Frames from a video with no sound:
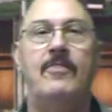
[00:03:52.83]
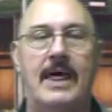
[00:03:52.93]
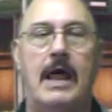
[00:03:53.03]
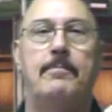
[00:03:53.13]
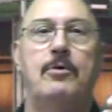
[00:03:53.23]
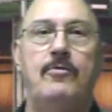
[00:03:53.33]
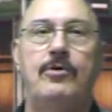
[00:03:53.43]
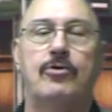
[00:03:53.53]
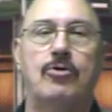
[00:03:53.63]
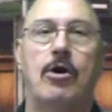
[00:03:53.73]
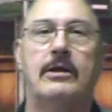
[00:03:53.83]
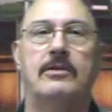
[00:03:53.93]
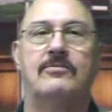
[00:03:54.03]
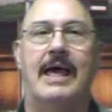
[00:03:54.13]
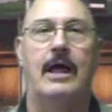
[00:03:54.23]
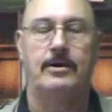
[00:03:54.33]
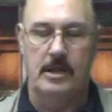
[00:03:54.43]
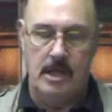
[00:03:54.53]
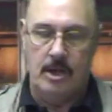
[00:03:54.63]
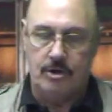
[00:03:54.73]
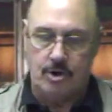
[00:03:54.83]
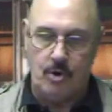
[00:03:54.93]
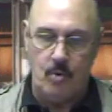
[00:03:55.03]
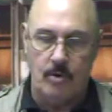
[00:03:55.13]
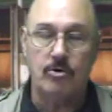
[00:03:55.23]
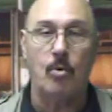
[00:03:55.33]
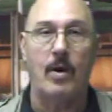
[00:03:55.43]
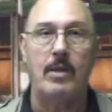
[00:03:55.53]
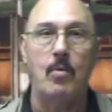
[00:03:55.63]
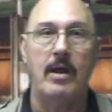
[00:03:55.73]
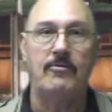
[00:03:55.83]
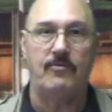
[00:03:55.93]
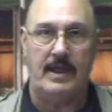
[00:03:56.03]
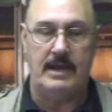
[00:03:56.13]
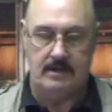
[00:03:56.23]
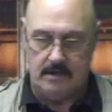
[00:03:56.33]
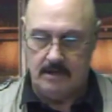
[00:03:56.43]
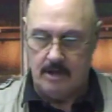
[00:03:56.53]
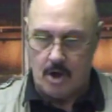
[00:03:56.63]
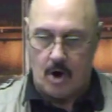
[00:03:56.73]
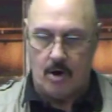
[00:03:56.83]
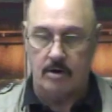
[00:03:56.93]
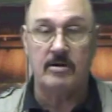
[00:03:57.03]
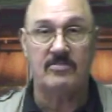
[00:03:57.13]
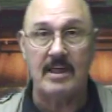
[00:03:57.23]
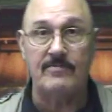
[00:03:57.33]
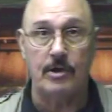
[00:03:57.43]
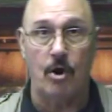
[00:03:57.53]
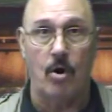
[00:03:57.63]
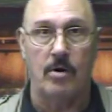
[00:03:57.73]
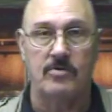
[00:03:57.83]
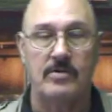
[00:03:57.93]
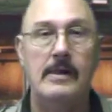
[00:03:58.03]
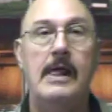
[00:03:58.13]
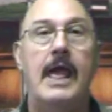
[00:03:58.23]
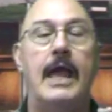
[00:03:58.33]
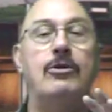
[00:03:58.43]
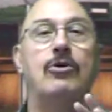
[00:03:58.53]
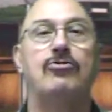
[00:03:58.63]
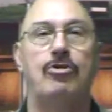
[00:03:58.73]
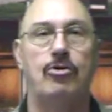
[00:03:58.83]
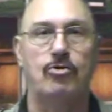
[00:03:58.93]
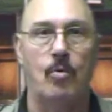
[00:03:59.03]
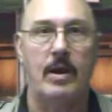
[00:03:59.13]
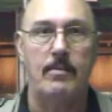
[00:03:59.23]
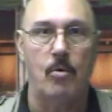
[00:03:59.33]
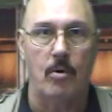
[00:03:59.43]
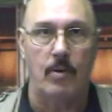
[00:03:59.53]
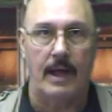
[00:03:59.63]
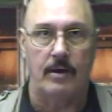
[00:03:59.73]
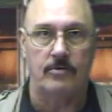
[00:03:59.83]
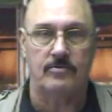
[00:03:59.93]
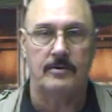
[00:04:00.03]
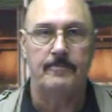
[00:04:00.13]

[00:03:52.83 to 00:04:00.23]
Then I'll move your targets out to 21 feet or 7 yards, and you'll shoot 20 more rounds.